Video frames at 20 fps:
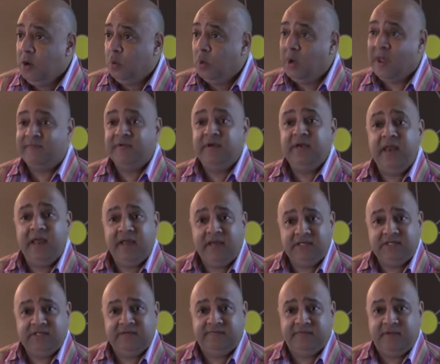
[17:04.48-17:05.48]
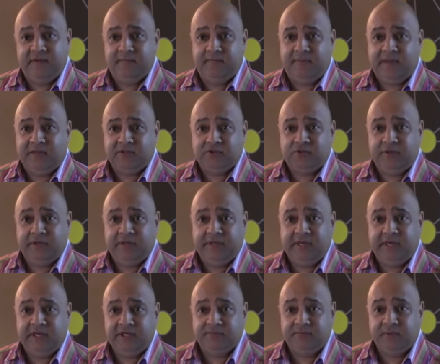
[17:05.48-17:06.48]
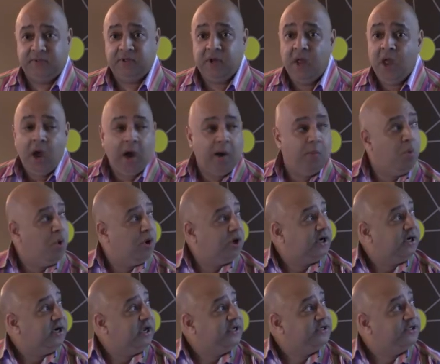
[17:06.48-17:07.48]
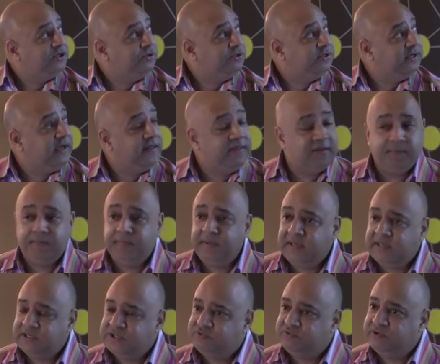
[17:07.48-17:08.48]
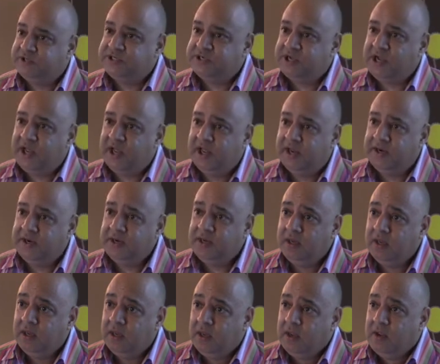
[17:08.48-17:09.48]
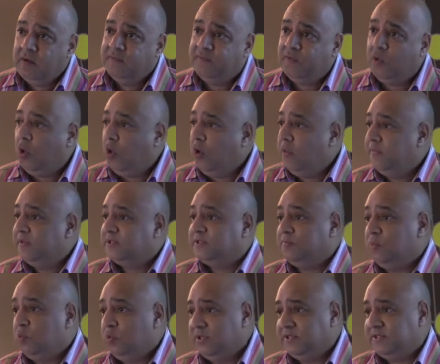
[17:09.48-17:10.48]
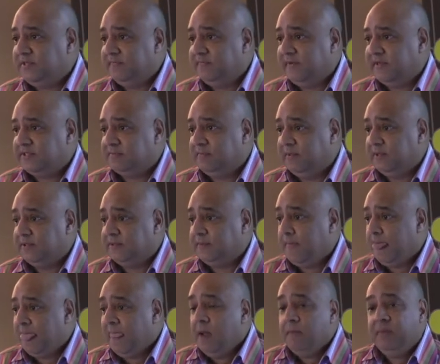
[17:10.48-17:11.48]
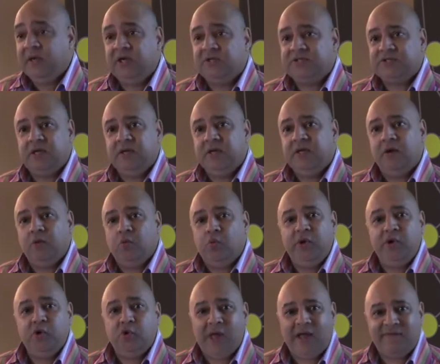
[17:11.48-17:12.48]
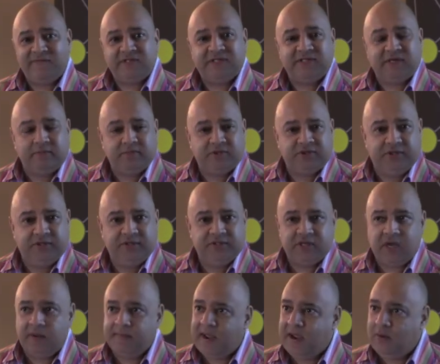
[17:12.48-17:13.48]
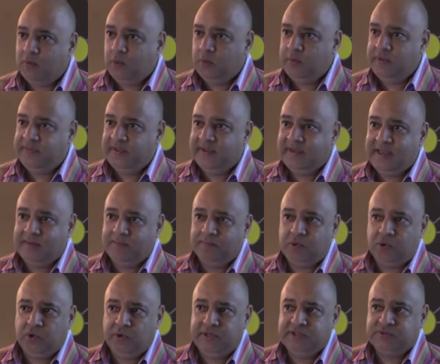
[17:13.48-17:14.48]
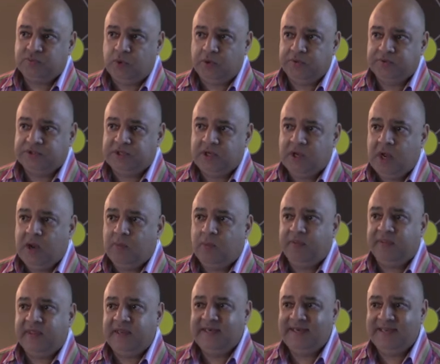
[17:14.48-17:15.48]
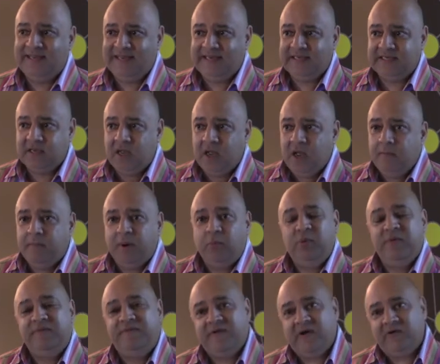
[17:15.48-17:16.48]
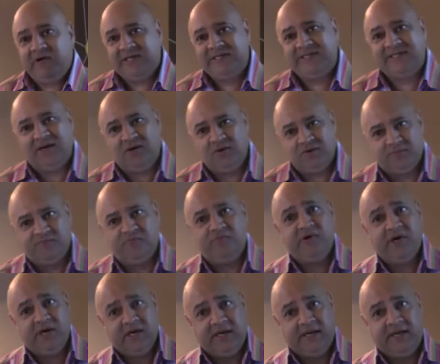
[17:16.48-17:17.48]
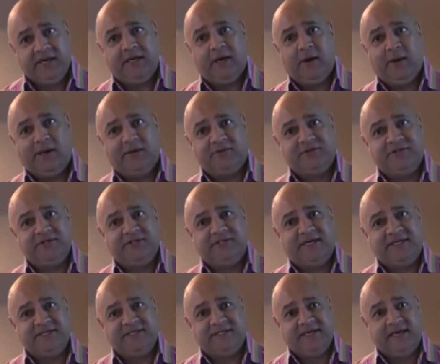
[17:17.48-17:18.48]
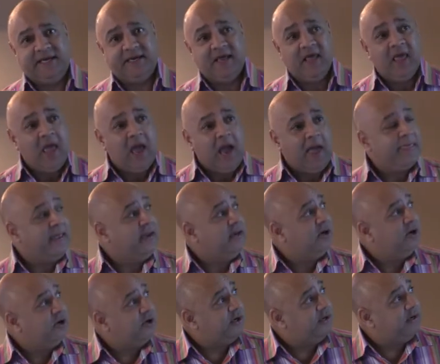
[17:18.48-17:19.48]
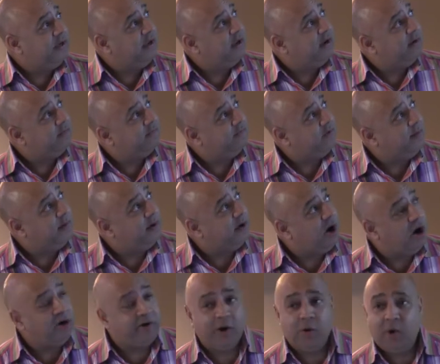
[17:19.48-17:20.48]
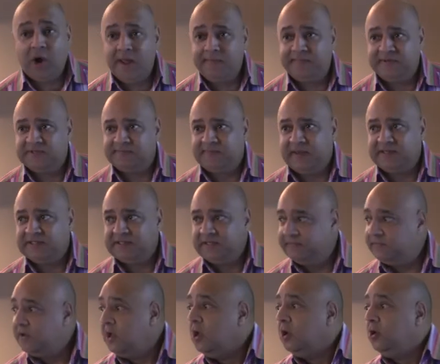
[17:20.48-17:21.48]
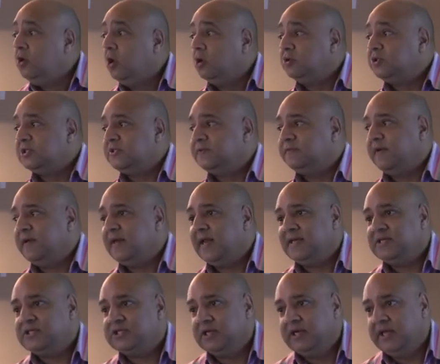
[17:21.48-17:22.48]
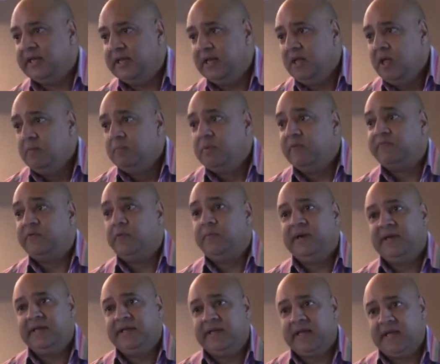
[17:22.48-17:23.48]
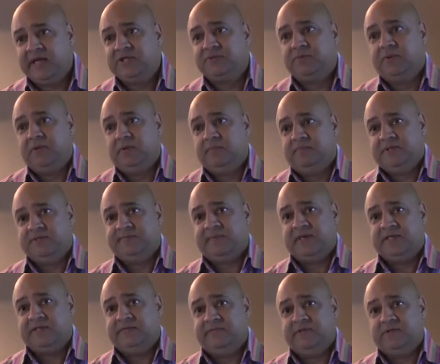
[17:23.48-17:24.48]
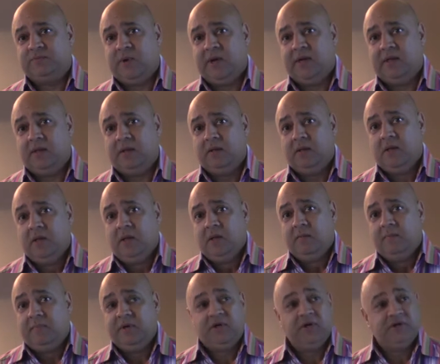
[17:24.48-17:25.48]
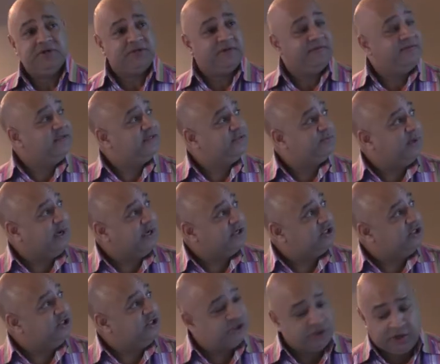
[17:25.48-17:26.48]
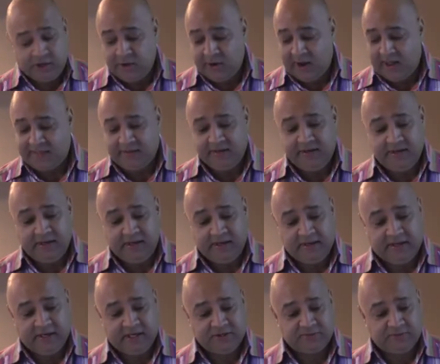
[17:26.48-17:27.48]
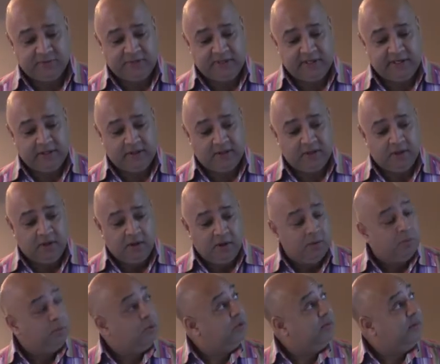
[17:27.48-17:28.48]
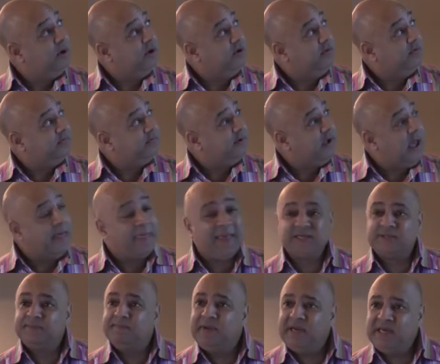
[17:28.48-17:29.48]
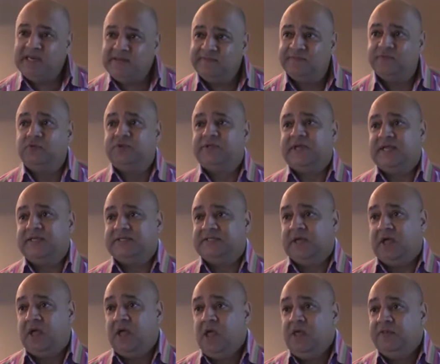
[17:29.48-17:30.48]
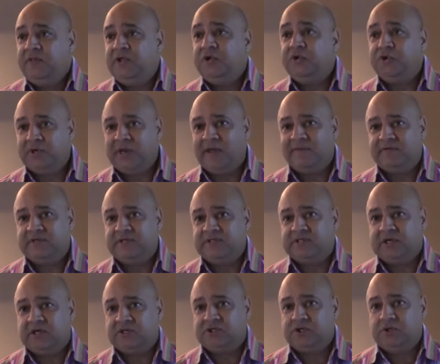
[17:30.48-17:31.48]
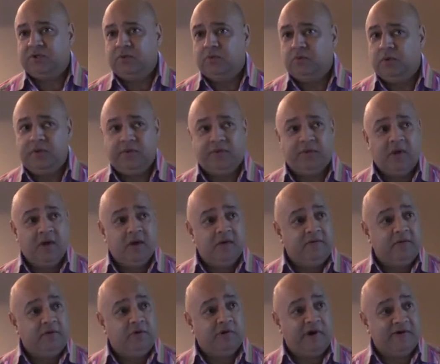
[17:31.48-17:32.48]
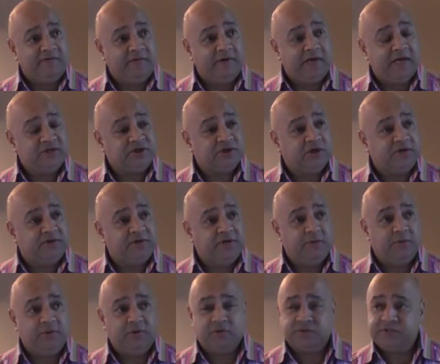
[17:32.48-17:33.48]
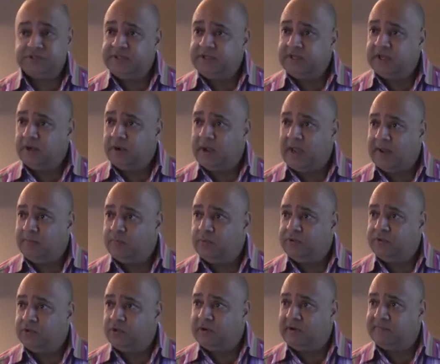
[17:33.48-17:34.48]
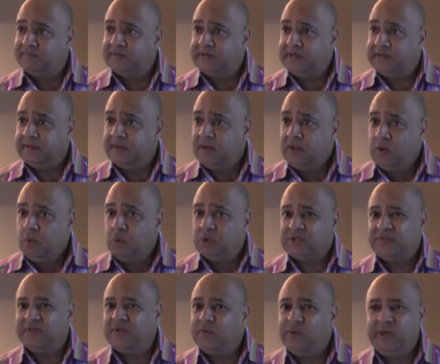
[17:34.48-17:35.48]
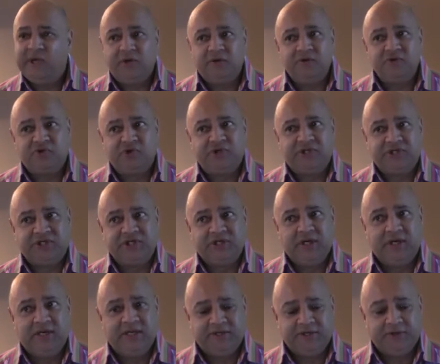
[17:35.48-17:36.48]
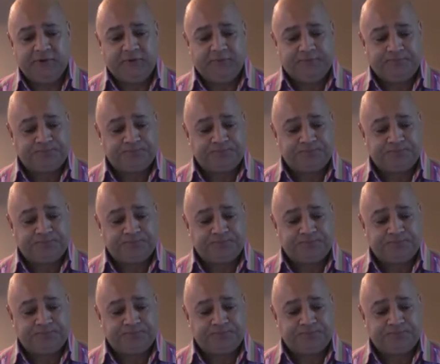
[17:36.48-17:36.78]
will have a negative impact on engagement, and what can I do to get the biggest return for the smallest investment? Because we all have assumptions about what we think employees want and what they need, but we very seldom really go out and test it and then look at it from an ROI perspective, not just financially, but from an engagement perspective as well. Because this will actually show you how the engagement needle will move. And that's meaningful data that you can have a discussion with your HRD, with your CEO, and with your FD, which I think we couldn't traditionally do.